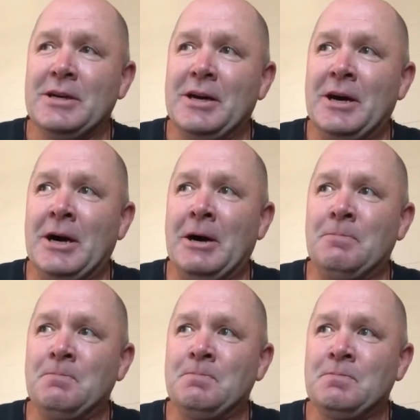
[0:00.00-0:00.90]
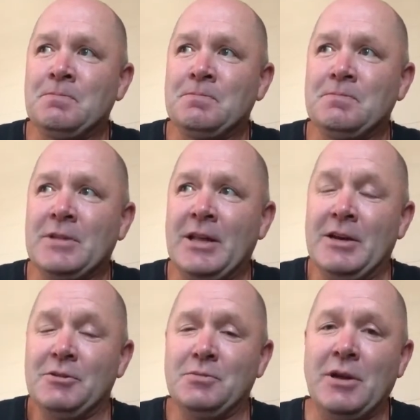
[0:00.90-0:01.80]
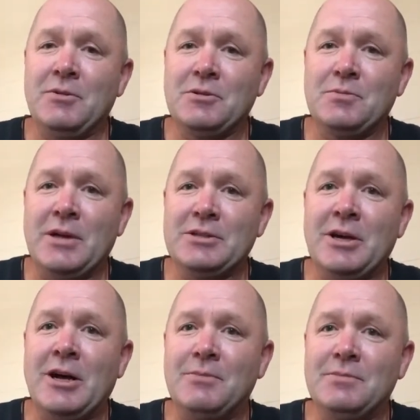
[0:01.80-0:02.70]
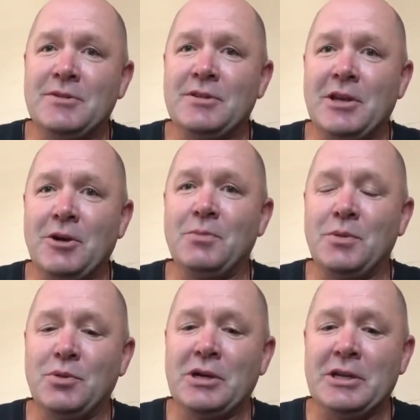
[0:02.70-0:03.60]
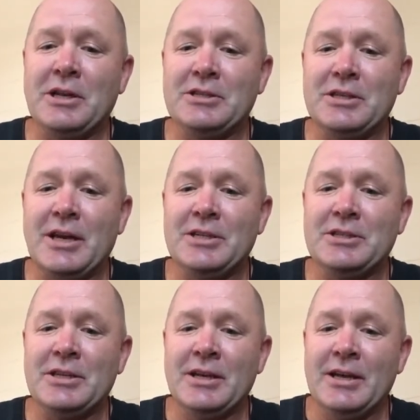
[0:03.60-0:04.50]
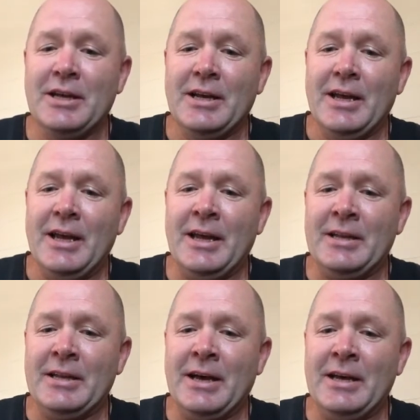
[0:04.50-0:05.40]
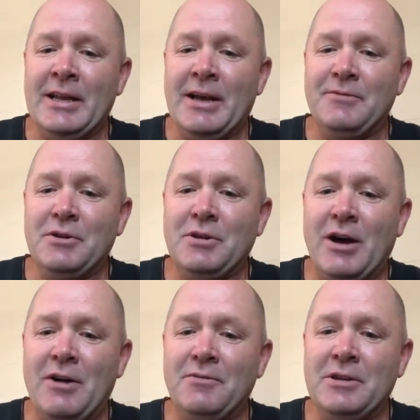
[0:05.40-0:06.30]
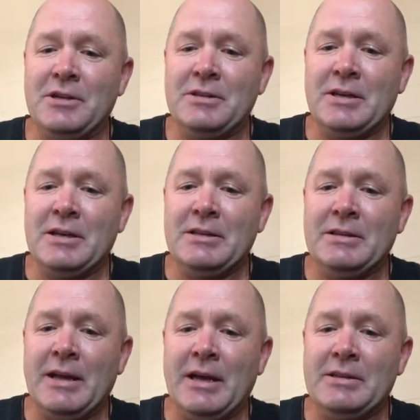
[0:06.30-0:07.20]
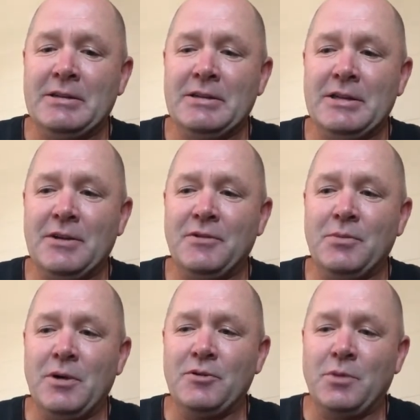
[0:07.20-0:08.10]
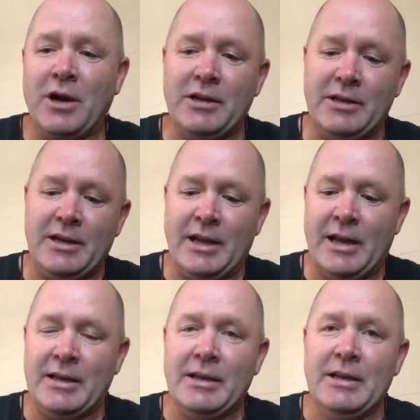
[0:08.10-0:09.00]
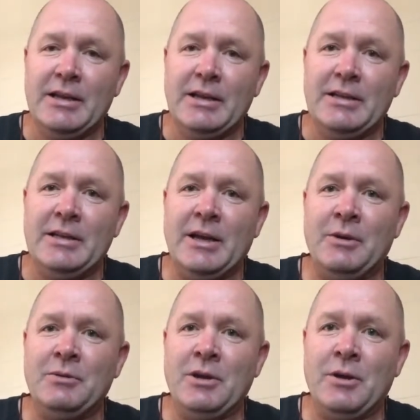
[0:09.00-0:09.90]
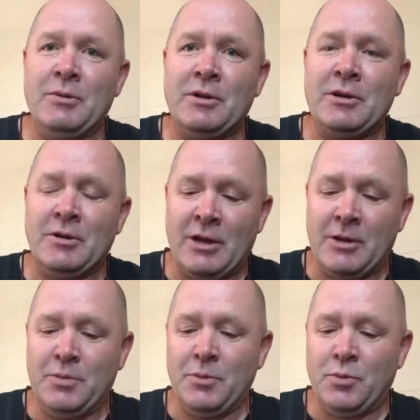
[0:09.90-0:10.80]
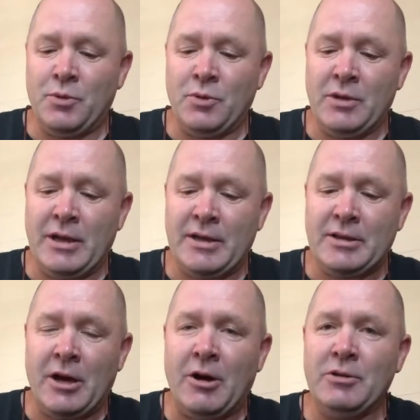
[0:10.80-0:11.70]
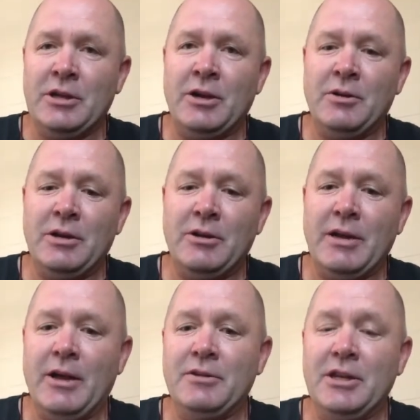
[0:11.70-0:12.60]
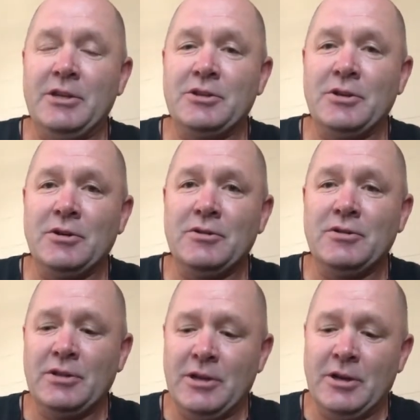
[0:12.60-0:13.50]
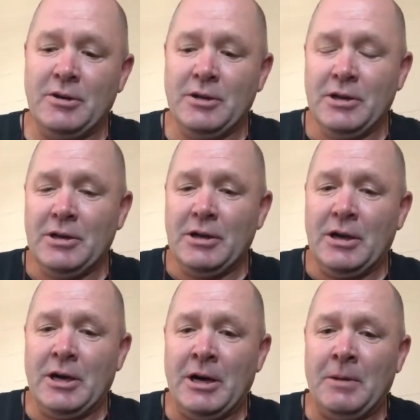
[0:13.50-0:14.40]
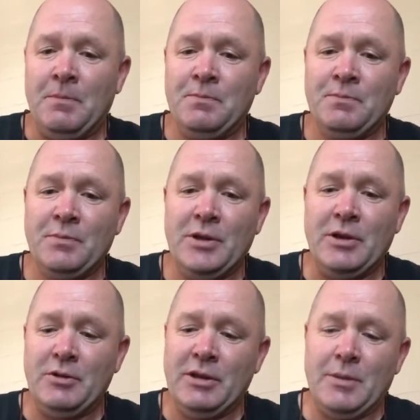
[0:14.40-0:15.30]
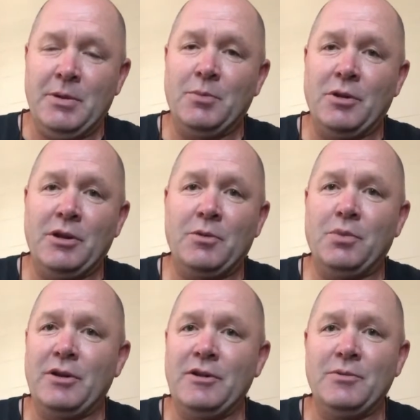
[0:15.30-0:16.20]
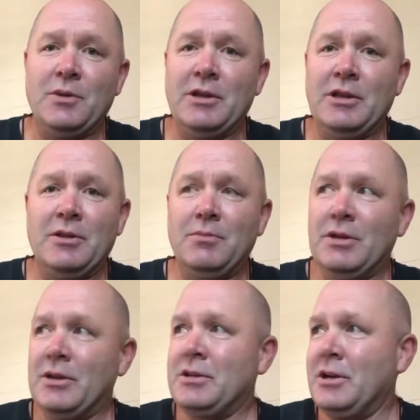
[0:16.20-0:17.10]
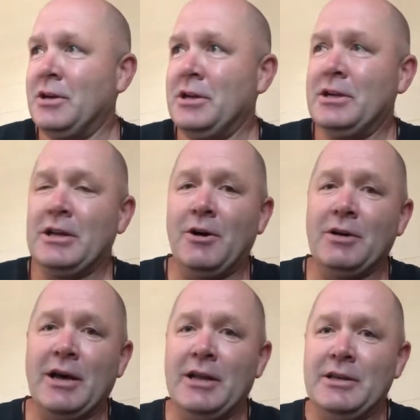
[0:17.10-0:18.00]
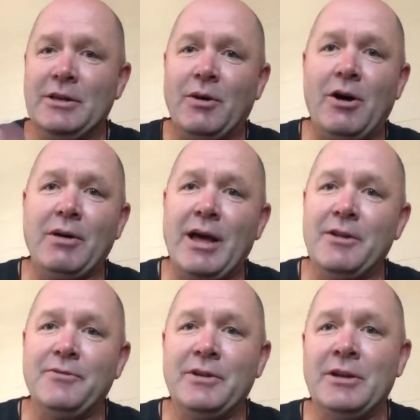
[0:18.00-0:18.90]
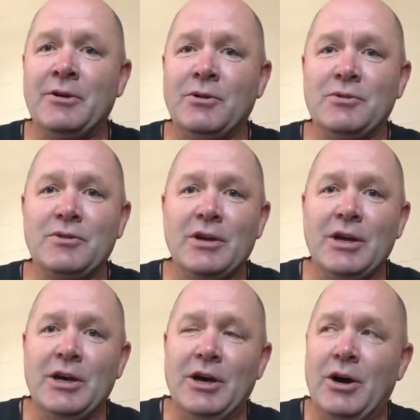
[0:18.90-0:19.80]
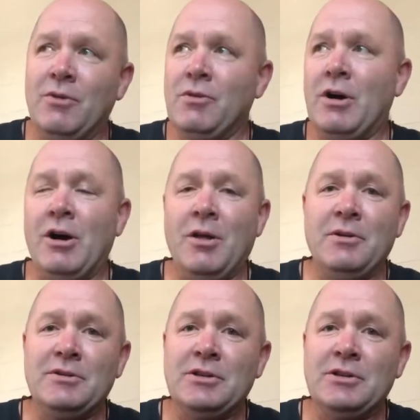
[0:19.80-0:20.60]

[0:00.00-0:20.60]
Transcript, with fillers: And that was my job, is to help people get an education. And I feel confident that, you know, for the most part I did that. I, you know that there are a lot of people that I taught, you know, and they're now teachers, and they're, you know, you got people that are policemen and in the military and all kind of, you know, all kind of fields over all these